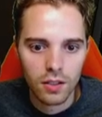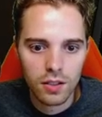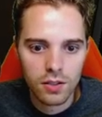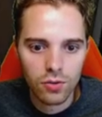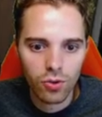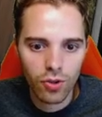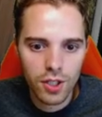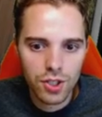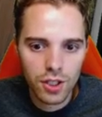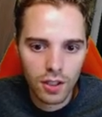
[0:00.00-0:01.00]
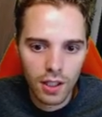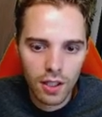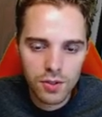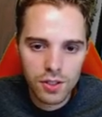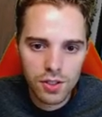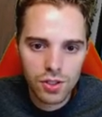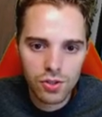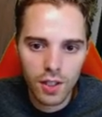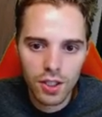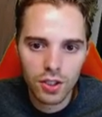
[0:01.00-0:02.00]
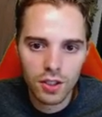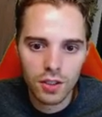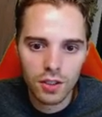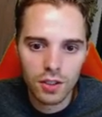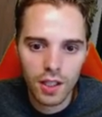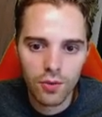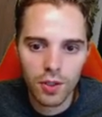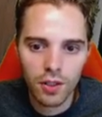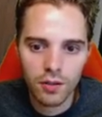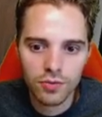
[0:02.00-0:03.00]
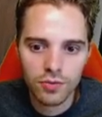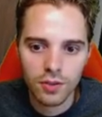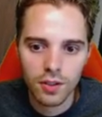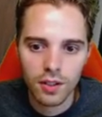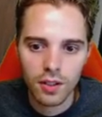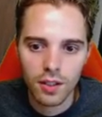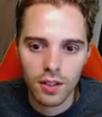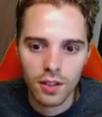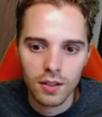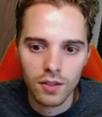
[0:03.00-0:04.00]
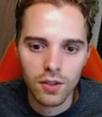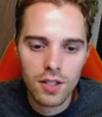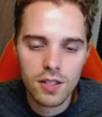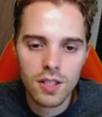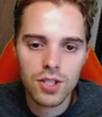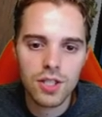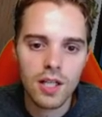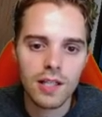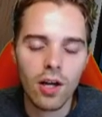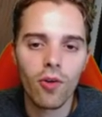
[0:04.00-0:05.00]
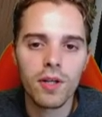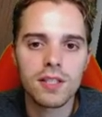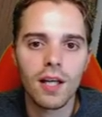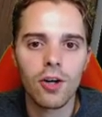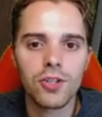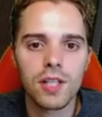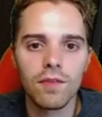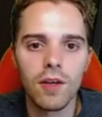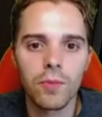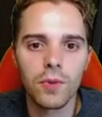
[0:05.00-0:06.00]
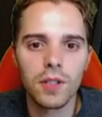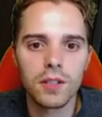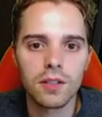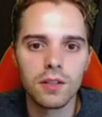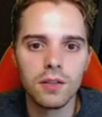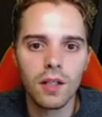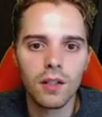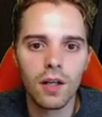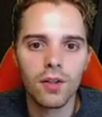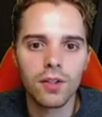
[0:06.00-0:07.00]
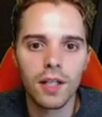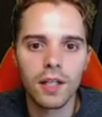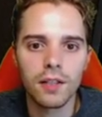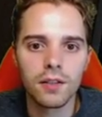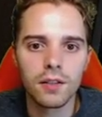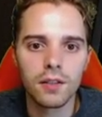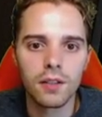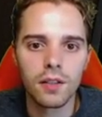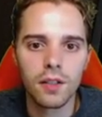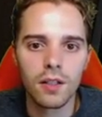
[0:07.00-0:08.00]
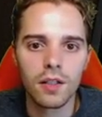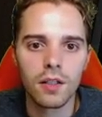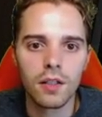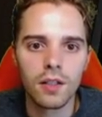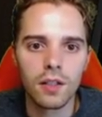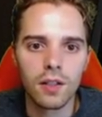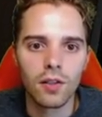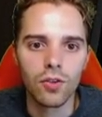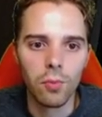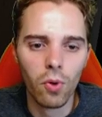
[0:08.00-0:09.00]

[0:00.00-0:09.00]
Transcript: This Aurora Energy allows us to actually get rid of the Darkness Energy and already set ourselves up with none other than the